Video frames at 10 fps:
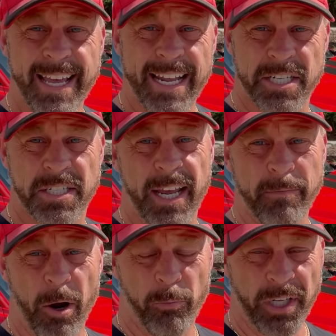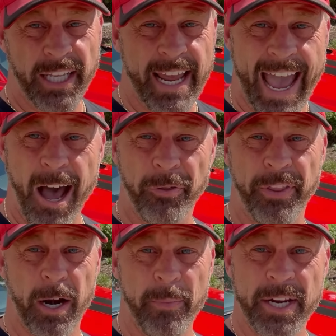that stigma really out
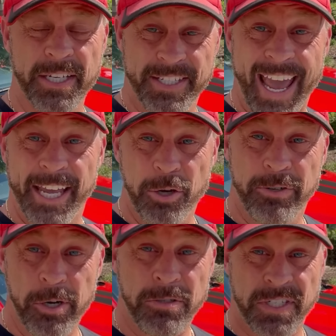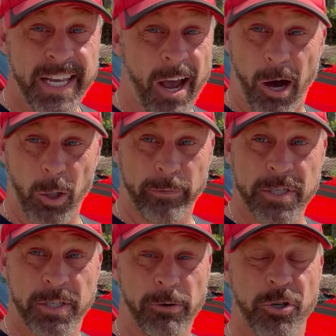there? Because yeah, you do see all over
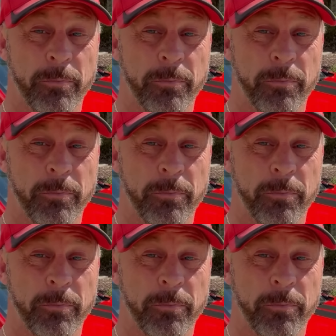social